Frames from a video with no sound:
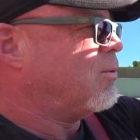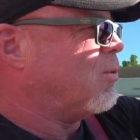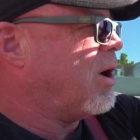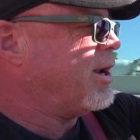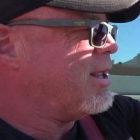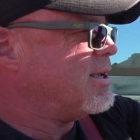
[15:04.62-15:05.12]

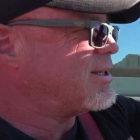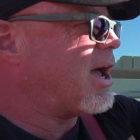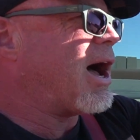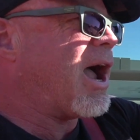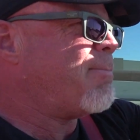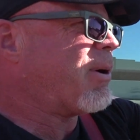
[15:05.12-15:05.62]
One is a
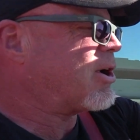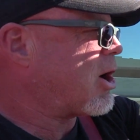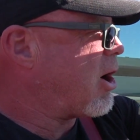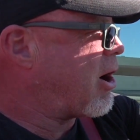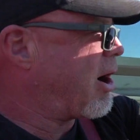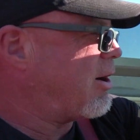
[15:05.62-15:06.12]

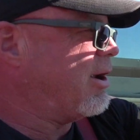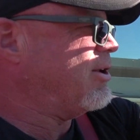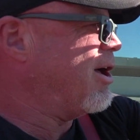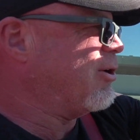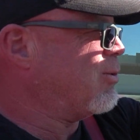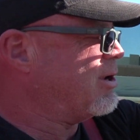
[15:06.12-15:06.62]
hypercar,
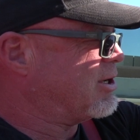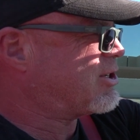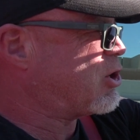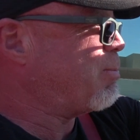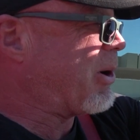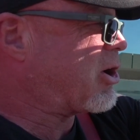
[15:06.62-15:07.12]
another one a
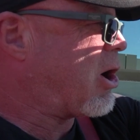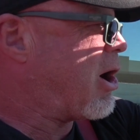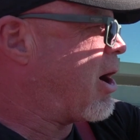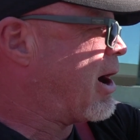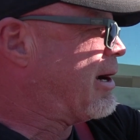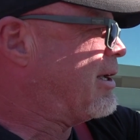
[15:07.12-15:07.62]

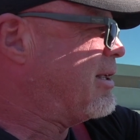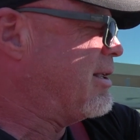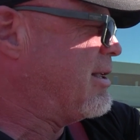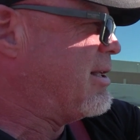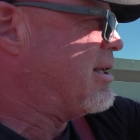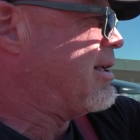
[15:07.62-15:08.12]
supercar.
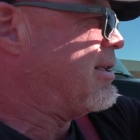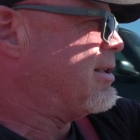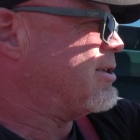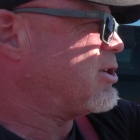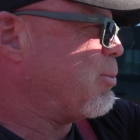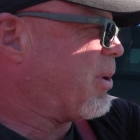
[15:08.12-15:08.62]

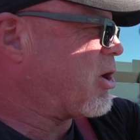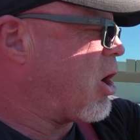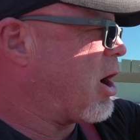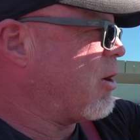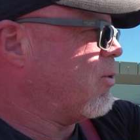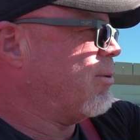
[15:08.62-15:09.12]
The
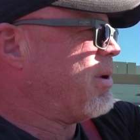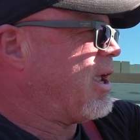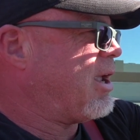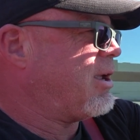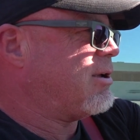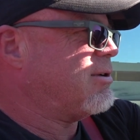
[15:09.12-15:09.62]
supercar will
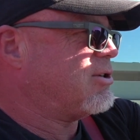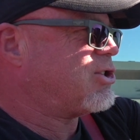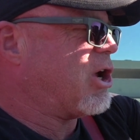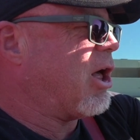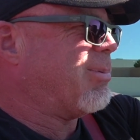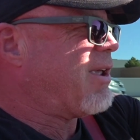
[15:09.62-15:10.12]
be
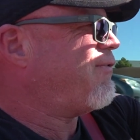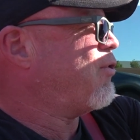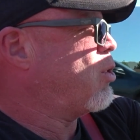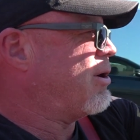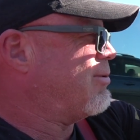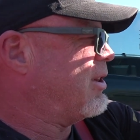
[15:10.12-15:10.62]
Shelby
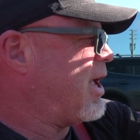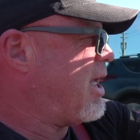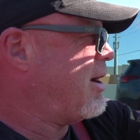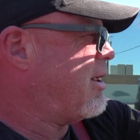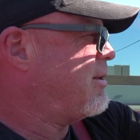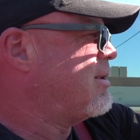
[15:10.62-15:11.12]
Ford
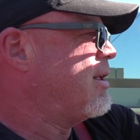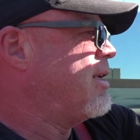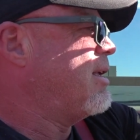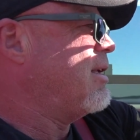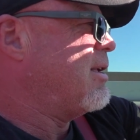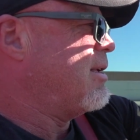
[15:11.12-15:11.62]
related.
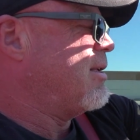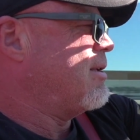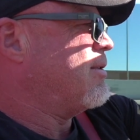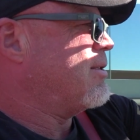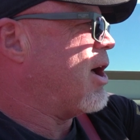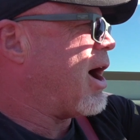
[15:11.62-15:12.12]

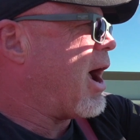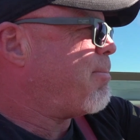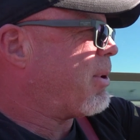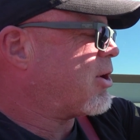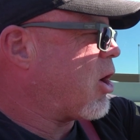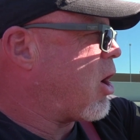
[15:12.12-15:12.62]
The
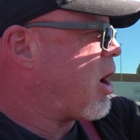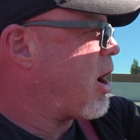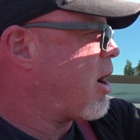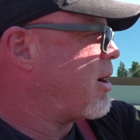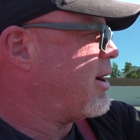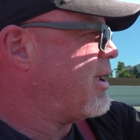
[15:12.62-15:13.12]

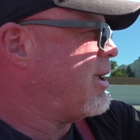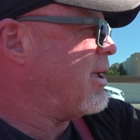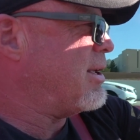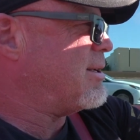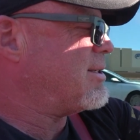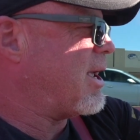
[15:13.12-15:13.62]
hypercar
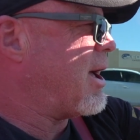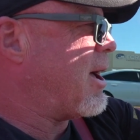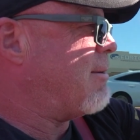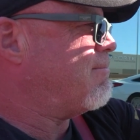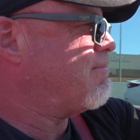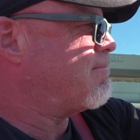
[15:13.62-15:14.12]
is
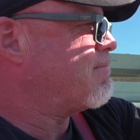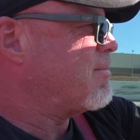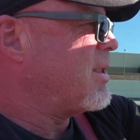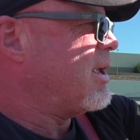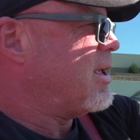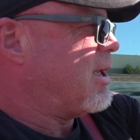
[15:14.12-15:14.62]

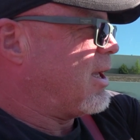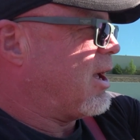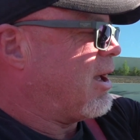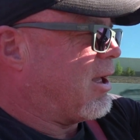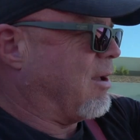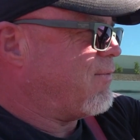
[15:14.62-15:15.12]

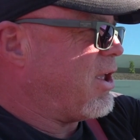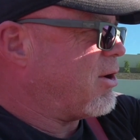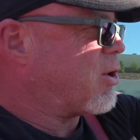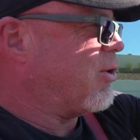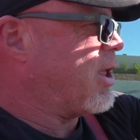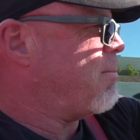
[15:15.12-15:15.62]
a
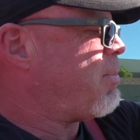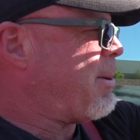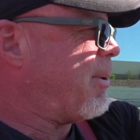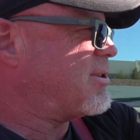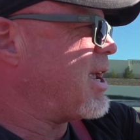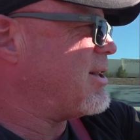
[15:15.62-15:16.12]
vehicle that
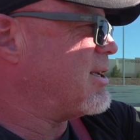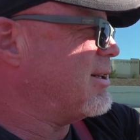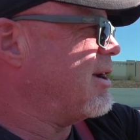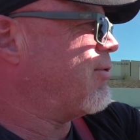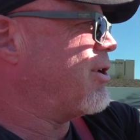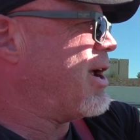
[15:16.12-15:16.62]
people take
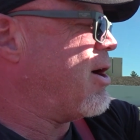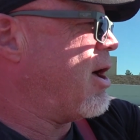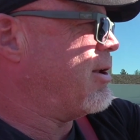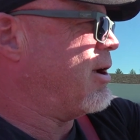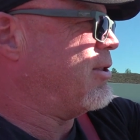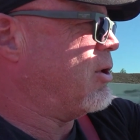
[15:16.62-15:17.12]
delivery
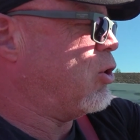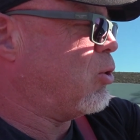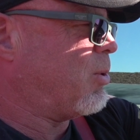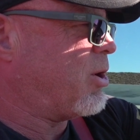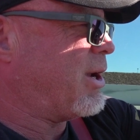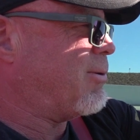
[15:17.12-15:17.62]
on the
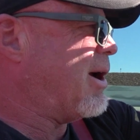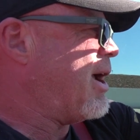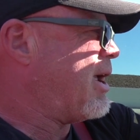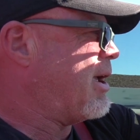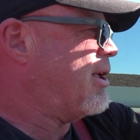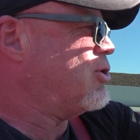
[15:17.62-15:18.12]

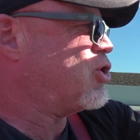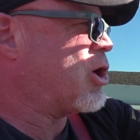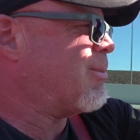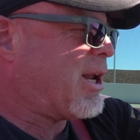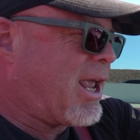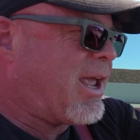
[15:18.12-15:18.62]
Nürburgring in
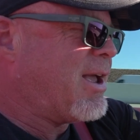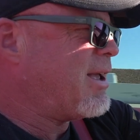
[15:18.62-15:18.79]
Germany.